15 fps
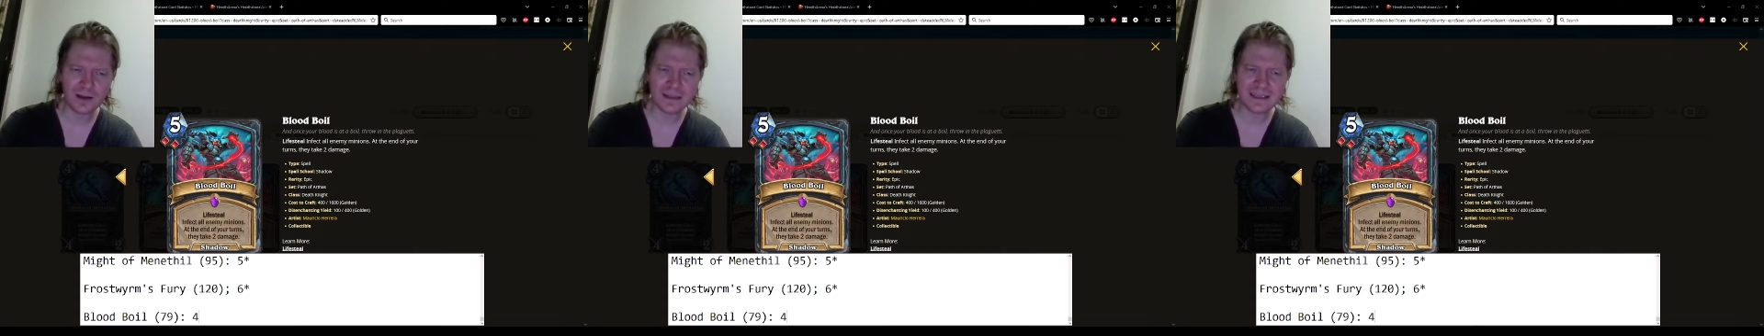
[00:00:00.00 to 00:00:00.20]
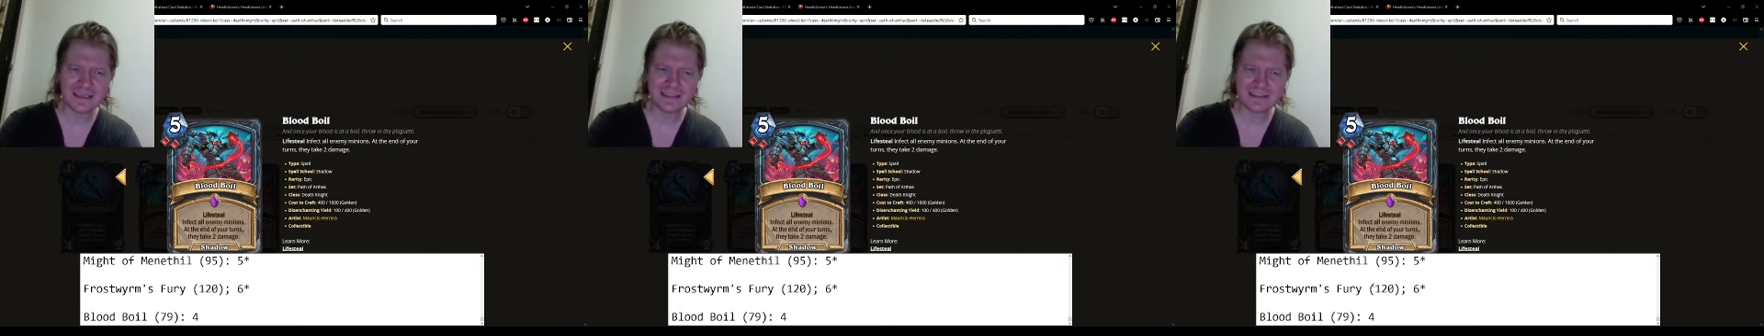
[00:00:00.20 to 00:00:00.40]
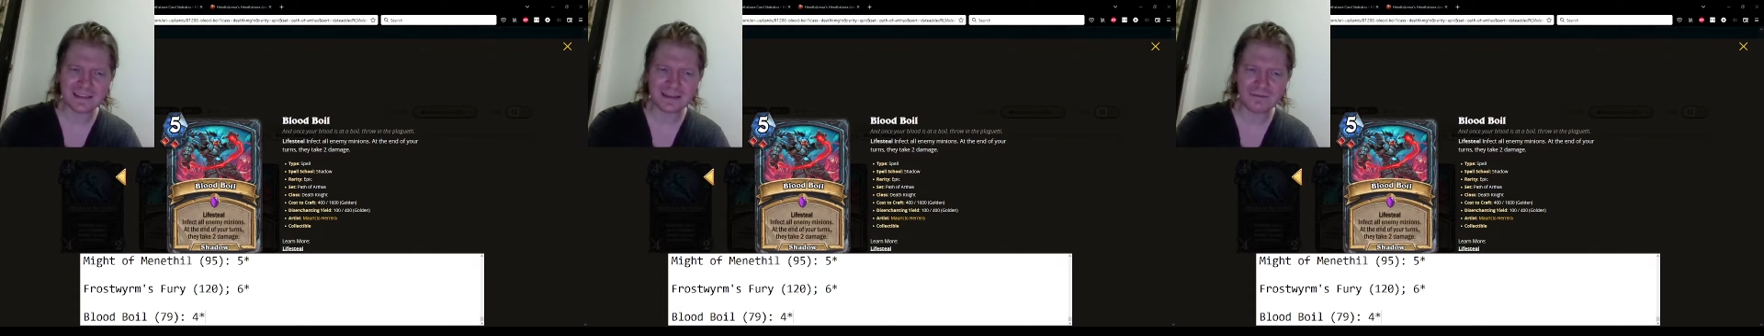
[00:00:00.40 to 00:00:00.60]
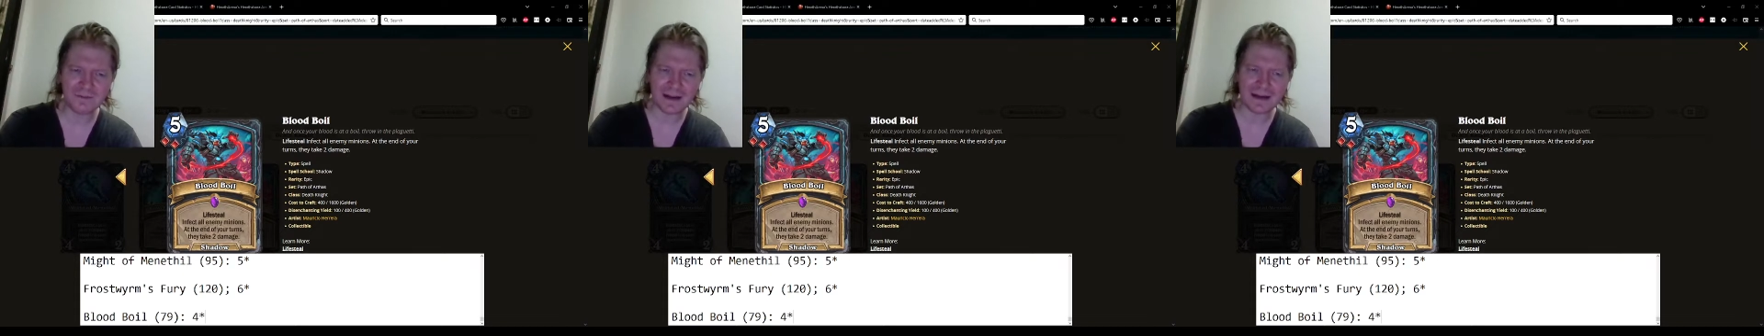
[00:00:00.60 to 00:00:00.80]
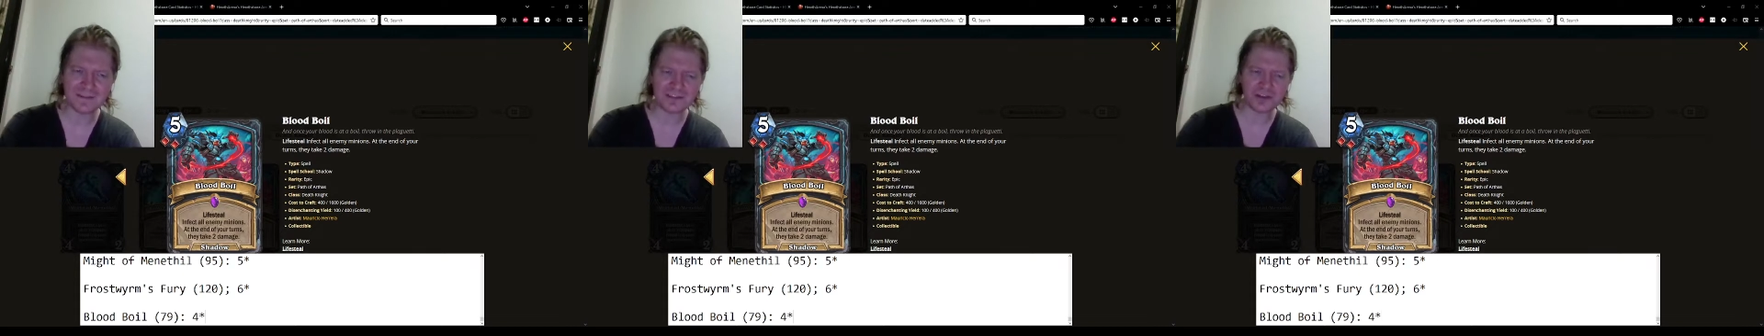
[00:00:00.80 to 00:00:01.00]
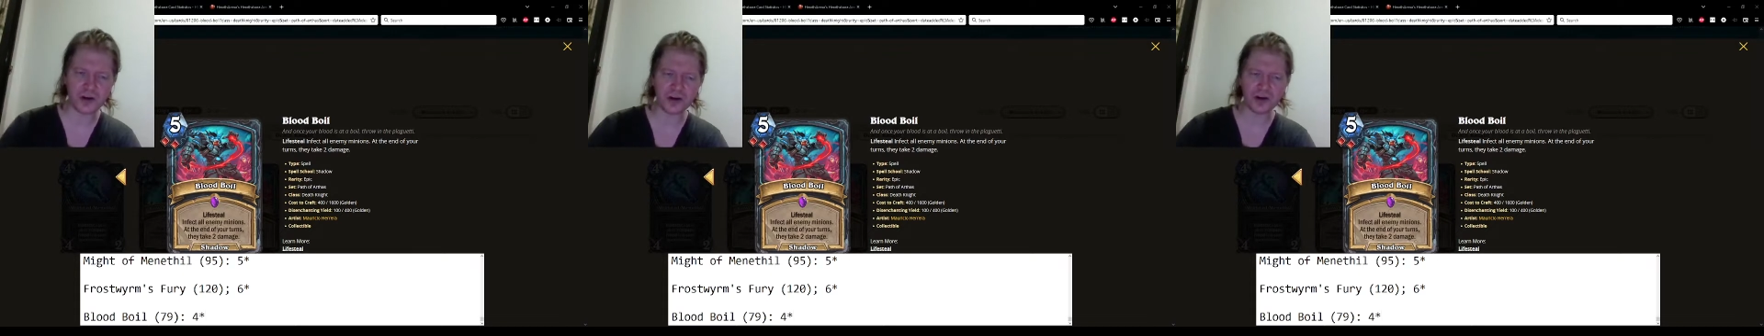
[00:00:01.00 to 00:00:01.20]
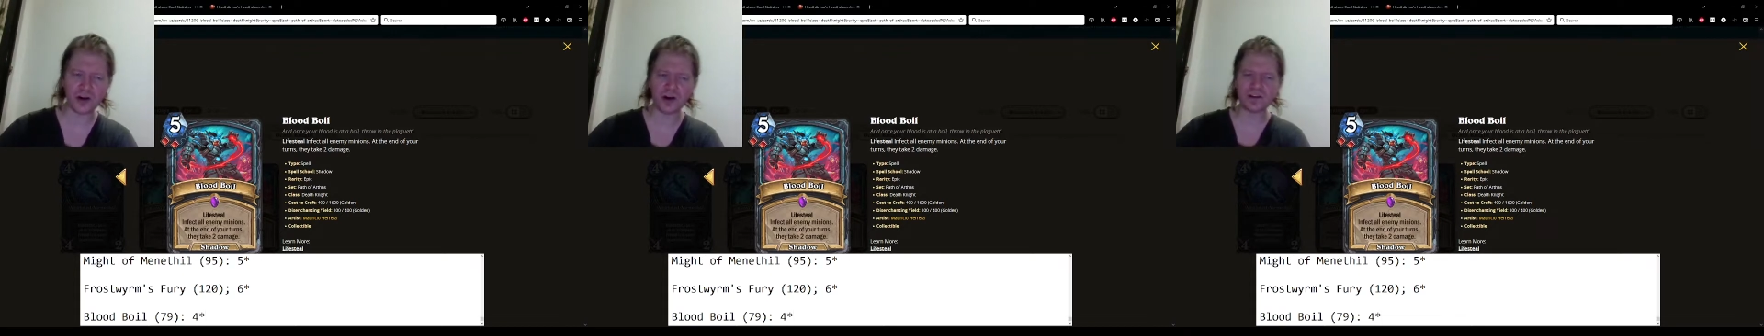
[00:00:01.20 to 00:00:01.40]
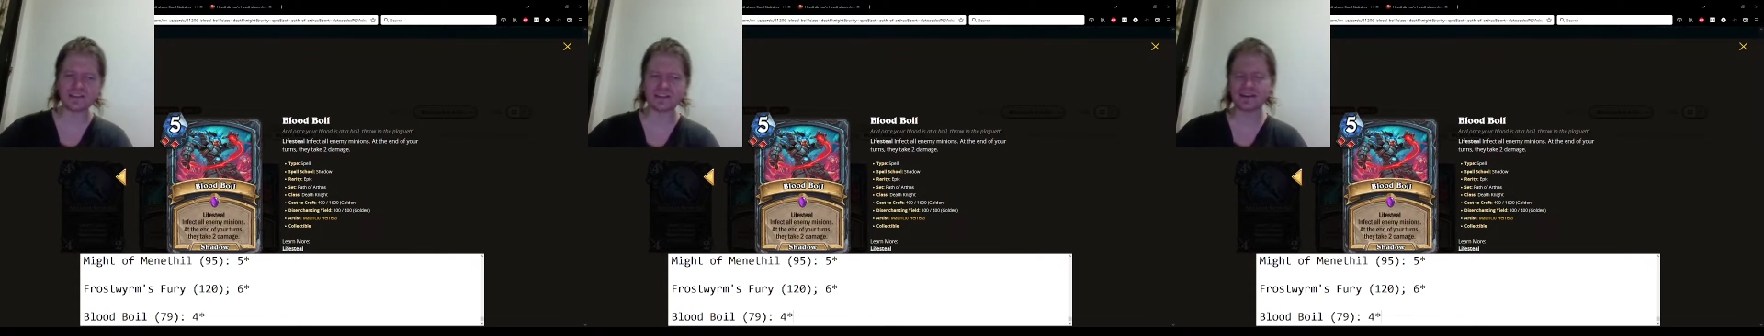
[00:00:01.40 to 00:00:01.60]
easily 5-star
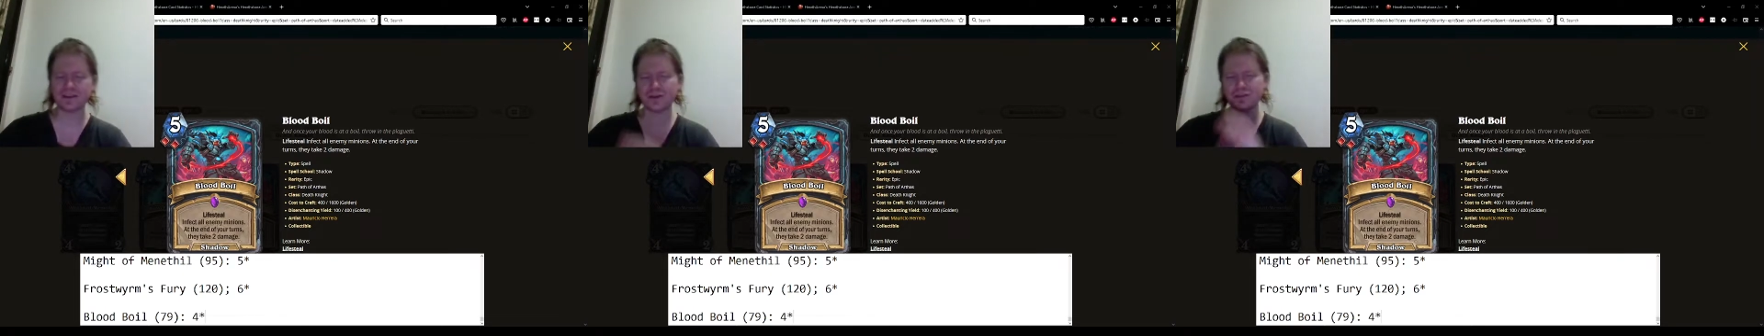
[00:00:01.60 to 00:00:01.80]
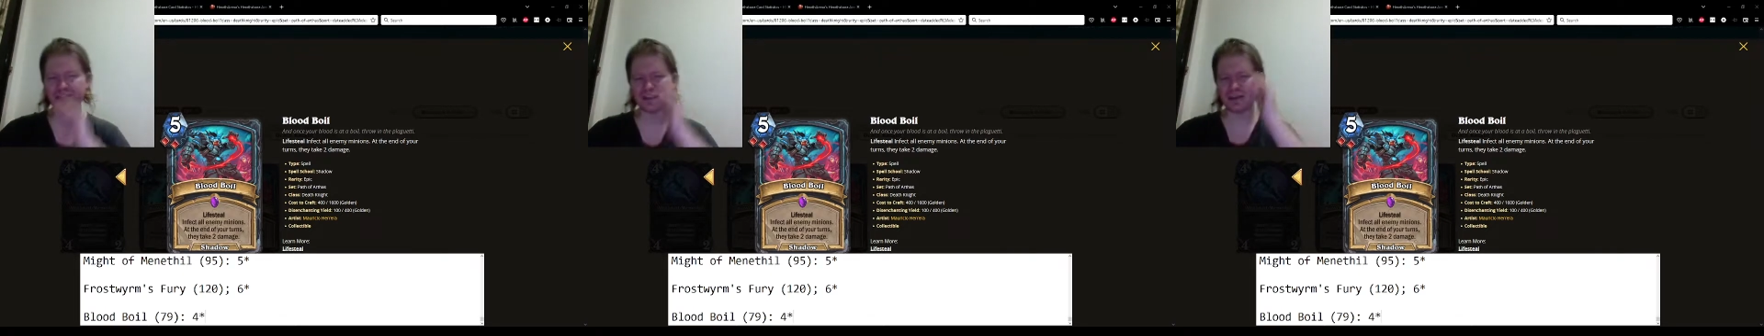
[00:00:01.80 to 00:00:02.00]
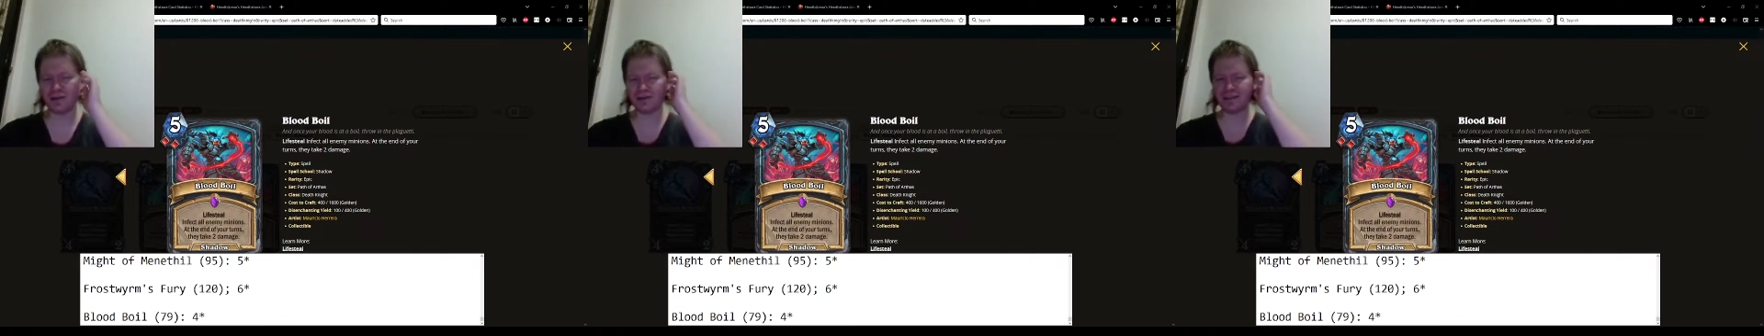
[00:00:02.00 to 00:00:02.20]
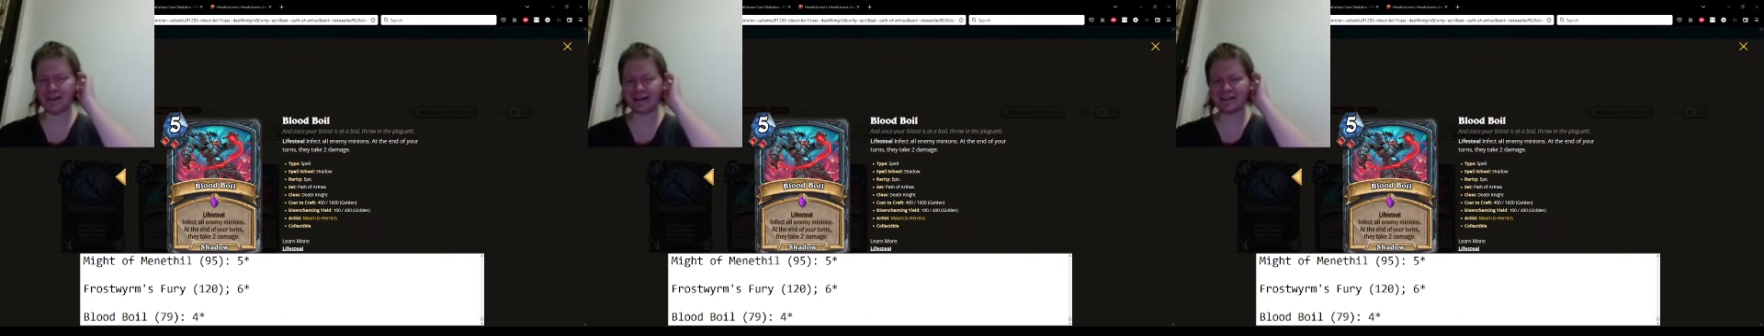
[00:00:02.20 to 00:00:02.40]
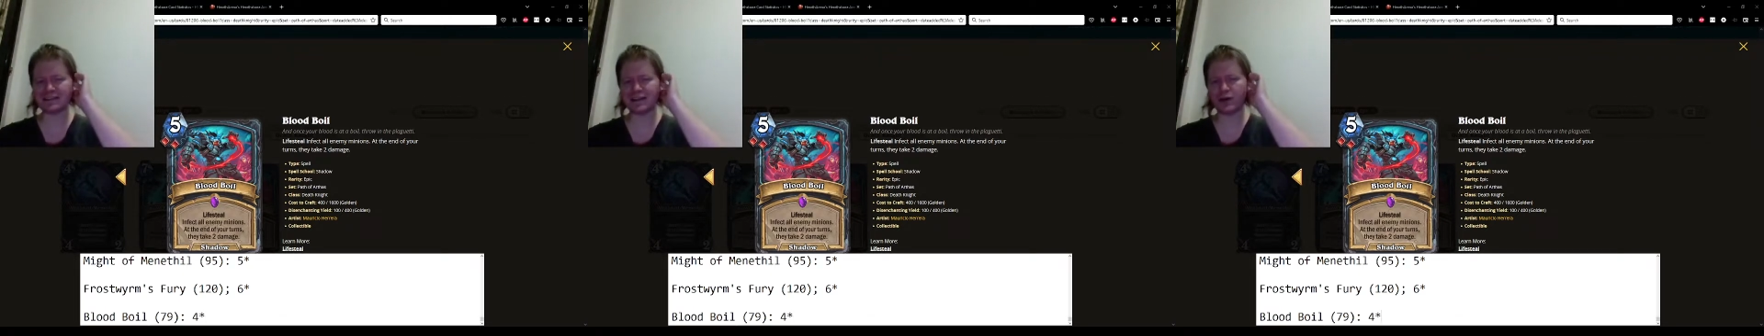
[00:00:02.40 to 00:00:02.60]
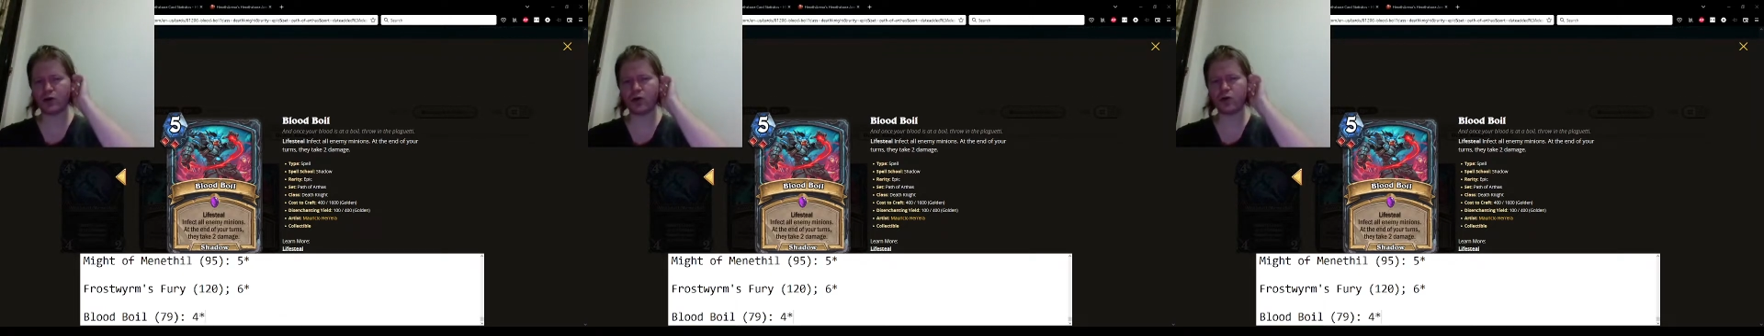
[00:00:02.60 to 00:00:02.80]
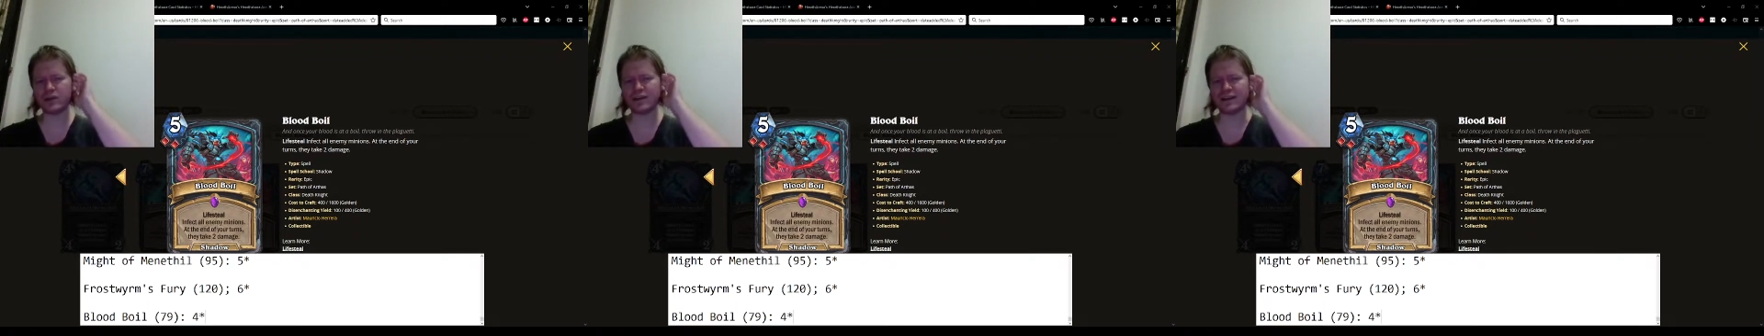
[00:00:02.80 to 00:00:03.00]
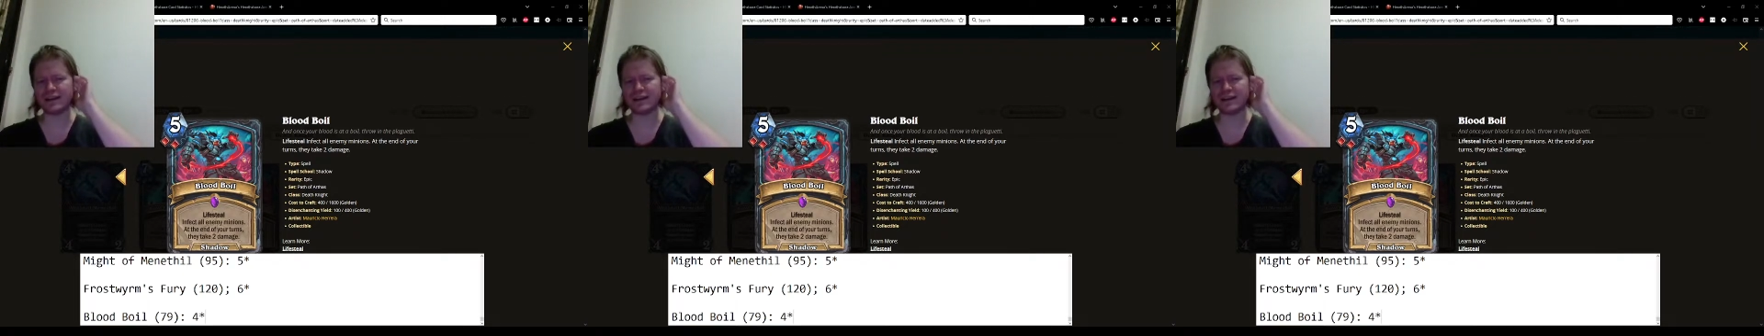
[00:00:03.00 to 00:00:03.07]
cards, I think there's enough things that hold